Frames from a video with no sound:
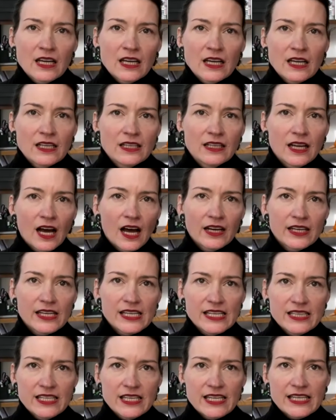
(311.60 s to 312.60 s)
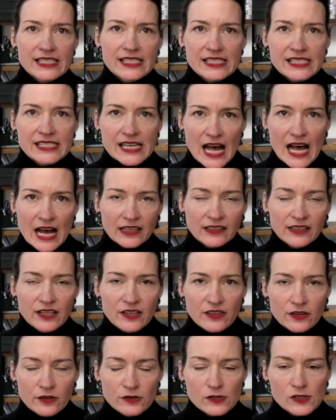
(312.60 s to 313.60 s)
not in exactly
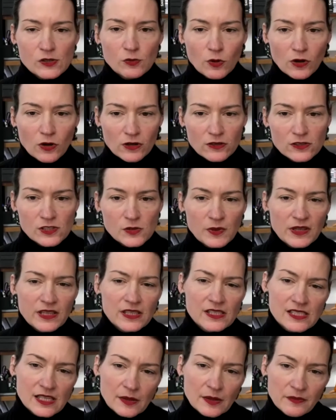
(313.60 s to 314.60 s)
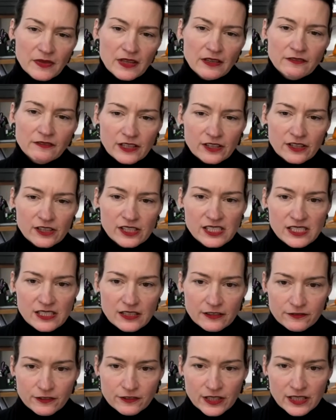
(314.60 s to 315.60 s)
those words, but in something very
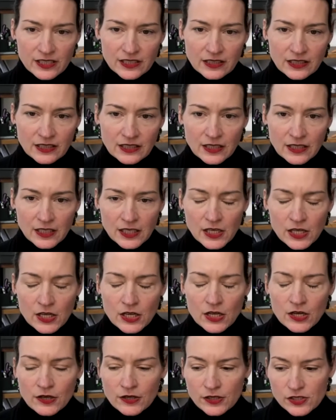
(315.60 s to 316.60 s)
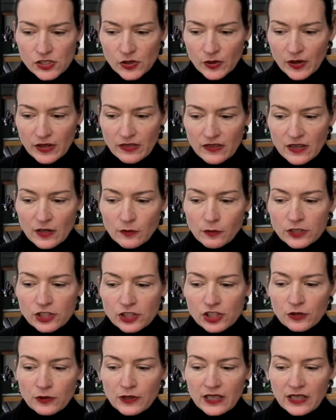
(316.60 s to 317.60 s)
different. So I think what
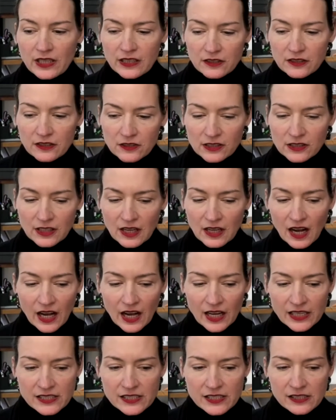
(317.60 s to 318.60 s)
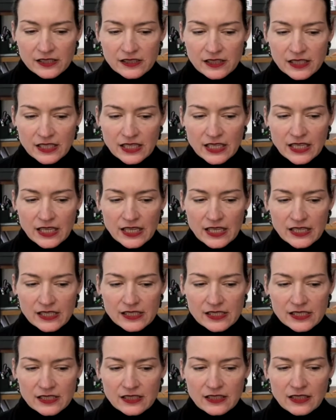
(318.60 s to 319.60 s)
you hear a lot
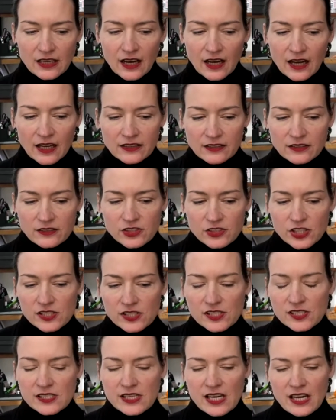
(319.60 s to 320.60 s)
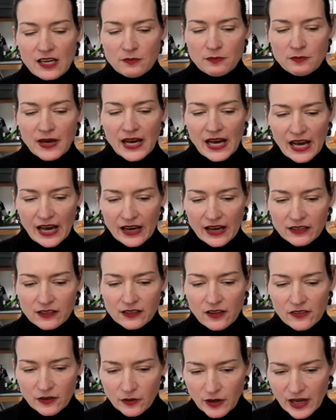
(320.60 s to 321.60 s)
is not just stay back,
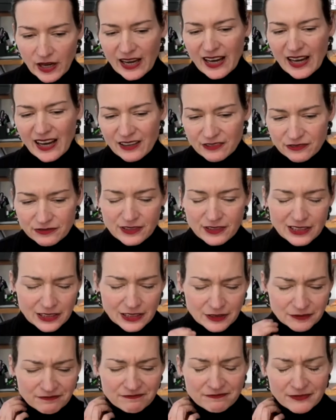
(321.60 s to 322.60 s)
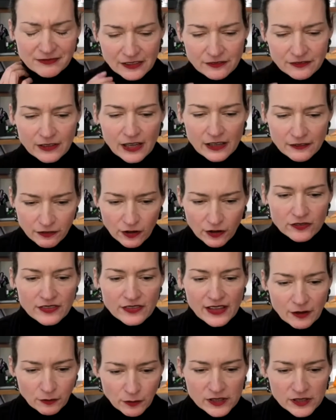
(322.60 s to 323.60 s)
although I have, I've heard
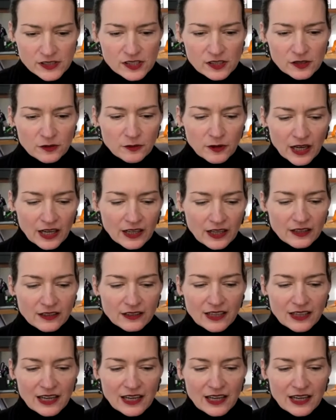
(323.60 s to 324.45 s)
that once in a while.